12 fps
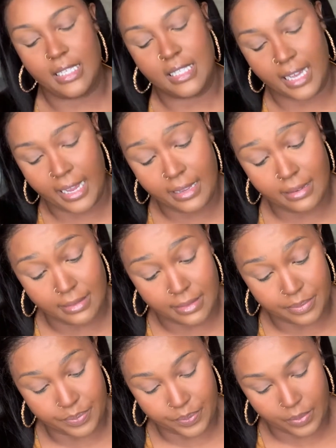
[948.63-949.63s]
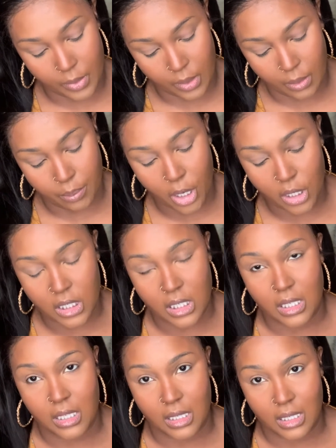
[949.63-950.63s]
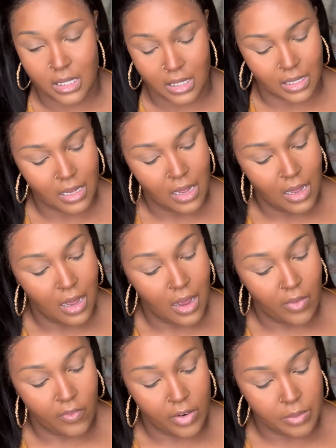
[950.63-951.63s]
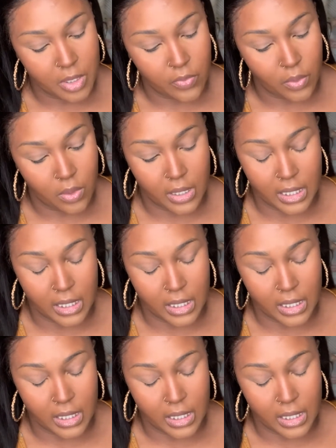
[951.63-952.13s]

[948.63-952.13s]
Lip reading: I purchased this from Sephora.